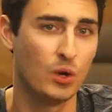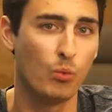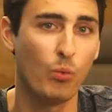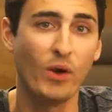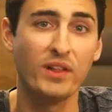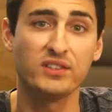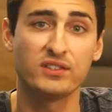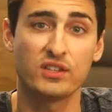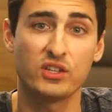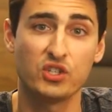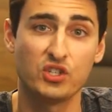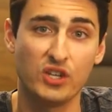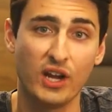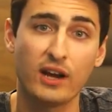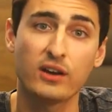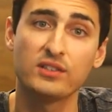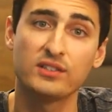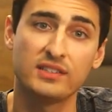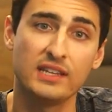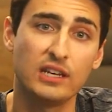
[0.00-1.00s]
Once the
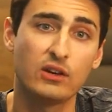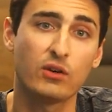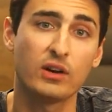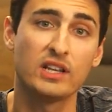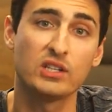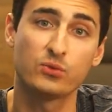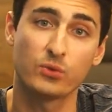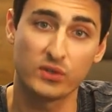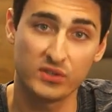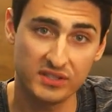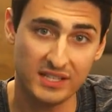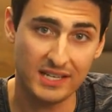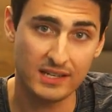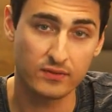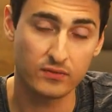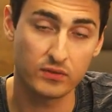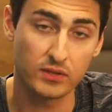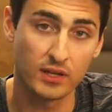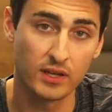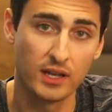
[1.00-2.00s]
shared secret is
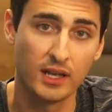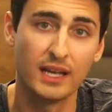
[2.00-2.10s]
received,